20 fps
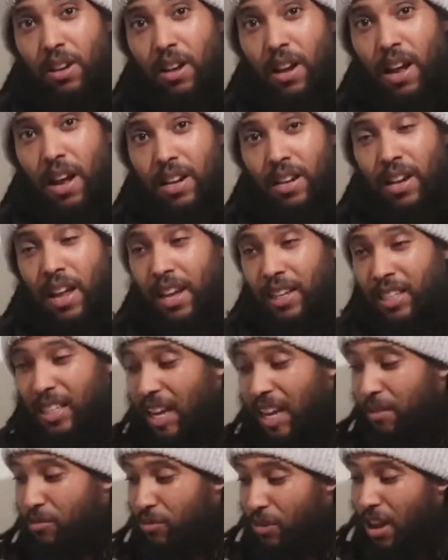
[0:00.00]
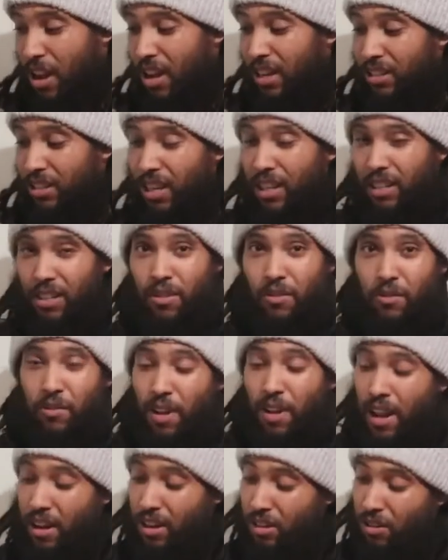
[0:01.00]
And 9 times out of 10, the
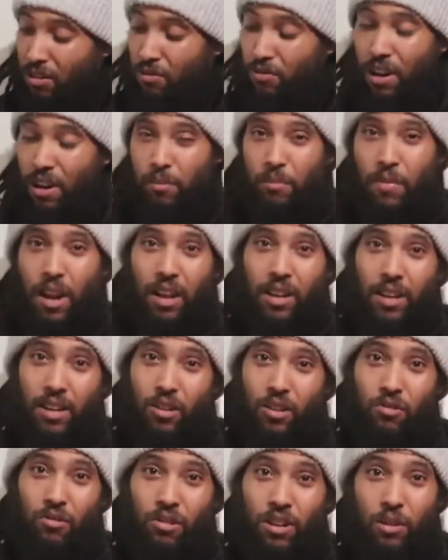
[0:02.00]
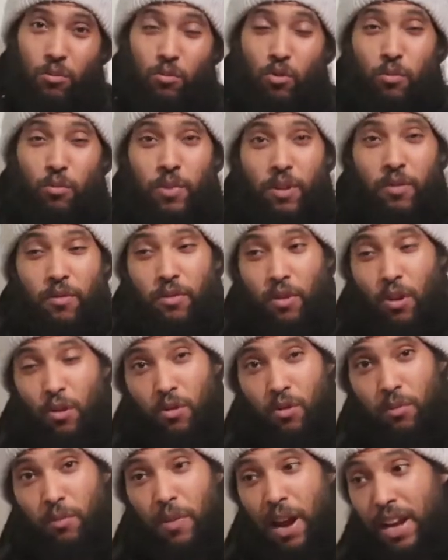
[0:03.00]
flag, the red, black and green, will be
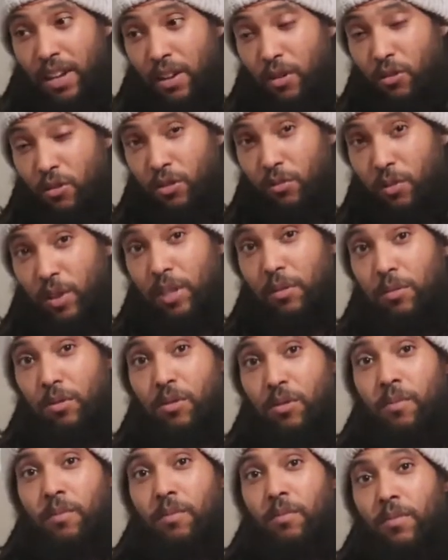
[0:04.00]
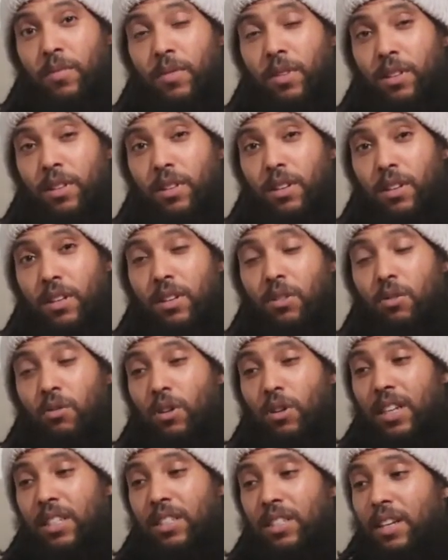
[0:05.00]
flown by those people. You
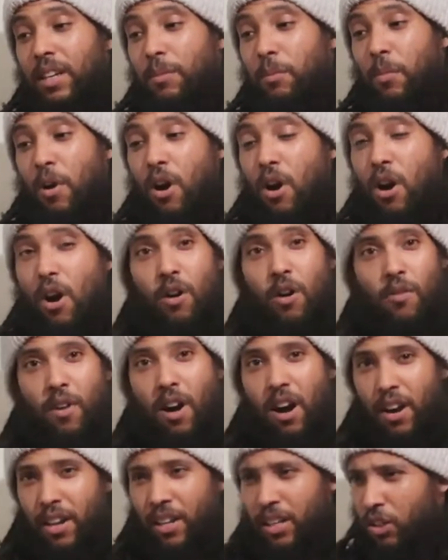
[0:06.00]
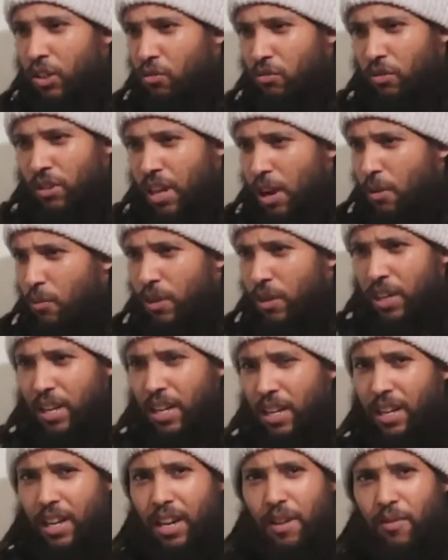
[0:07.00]
know, it's a part of our history that we
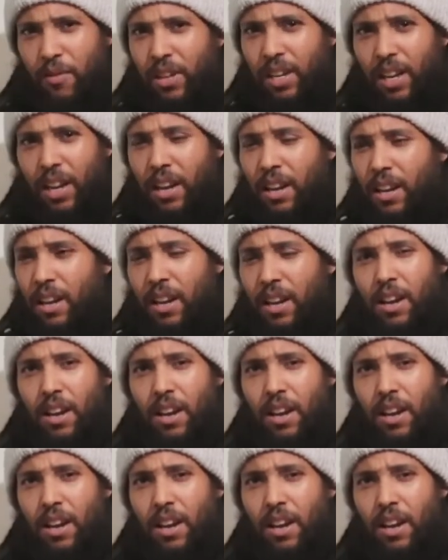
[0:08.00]
can never get